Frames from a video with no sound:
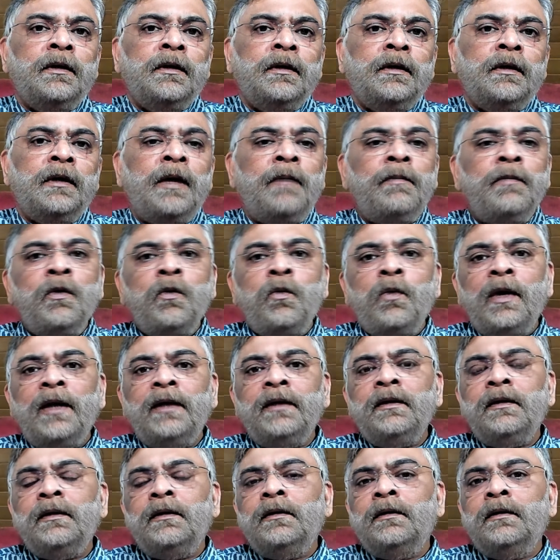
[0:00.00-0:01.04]
Number
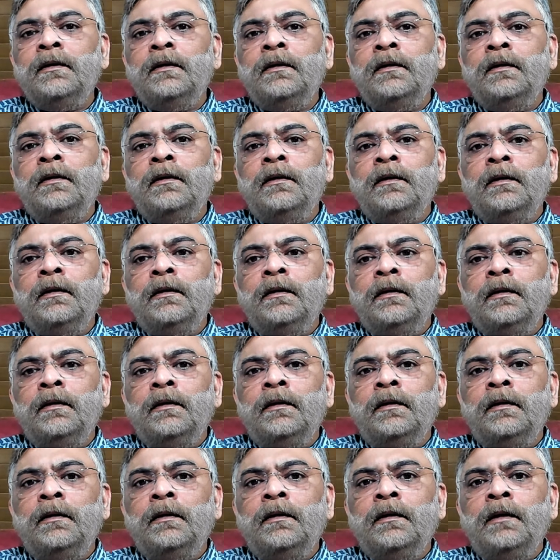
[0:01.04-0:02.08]
1,
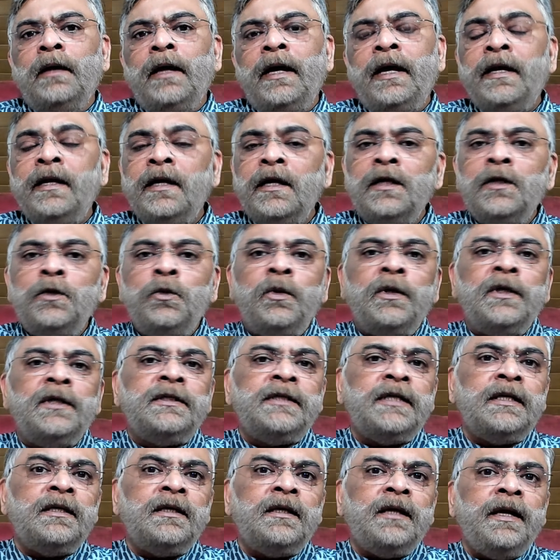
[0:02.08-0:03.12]

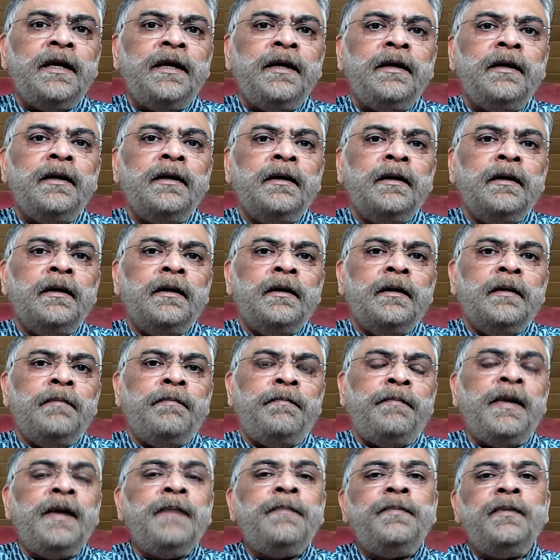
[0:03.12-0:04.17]
inadvertently,
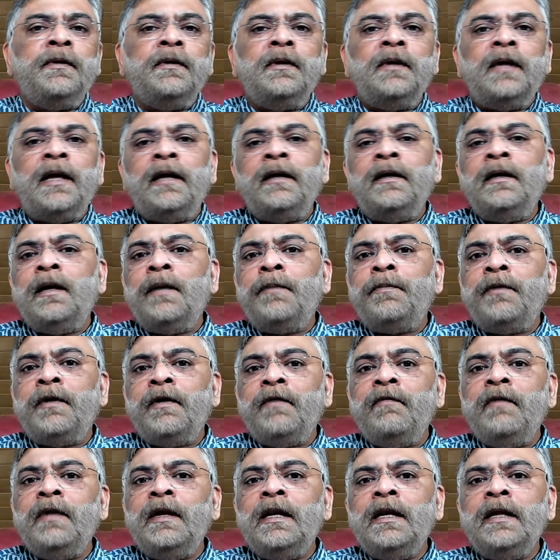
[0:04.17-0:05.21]
people end up
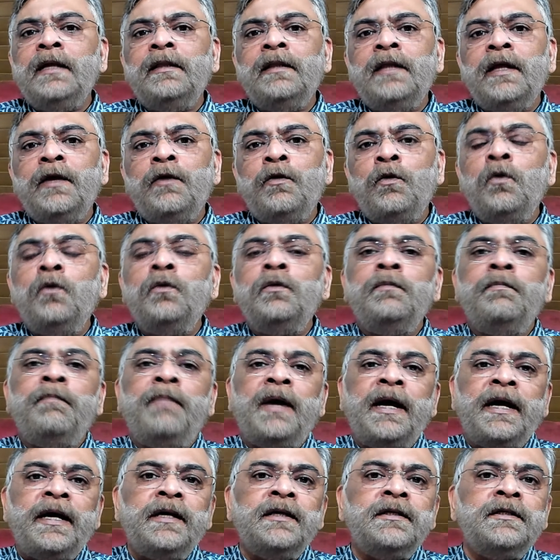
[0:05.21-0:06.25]
revealing their own
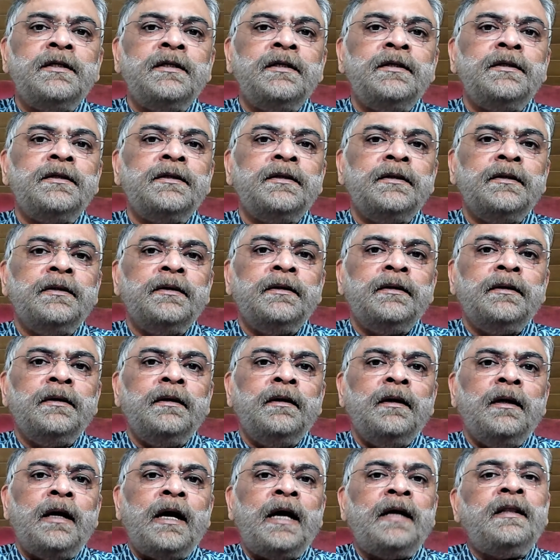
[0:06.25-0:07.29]
biases
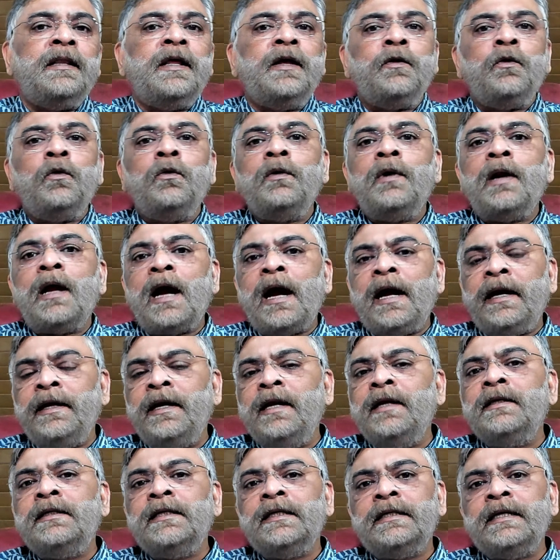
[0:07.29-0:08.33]
and their own
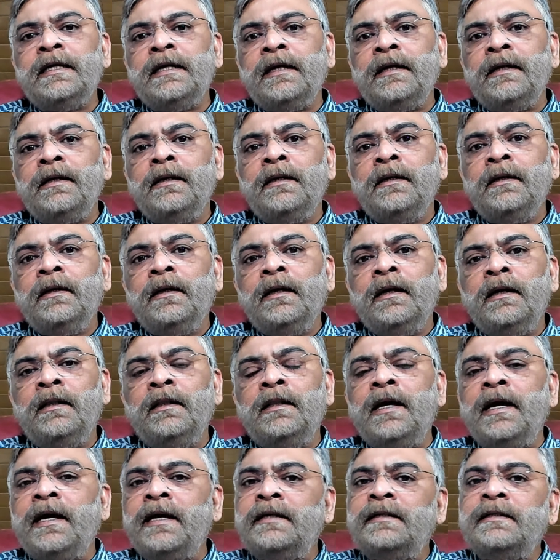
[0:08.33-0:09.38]
identity in
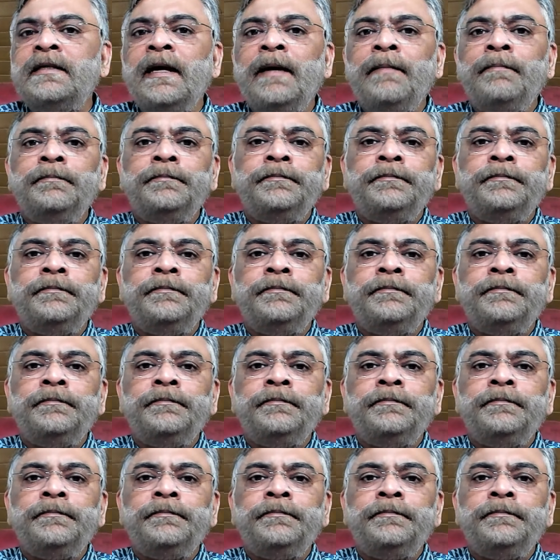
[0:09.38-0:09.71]
the exam.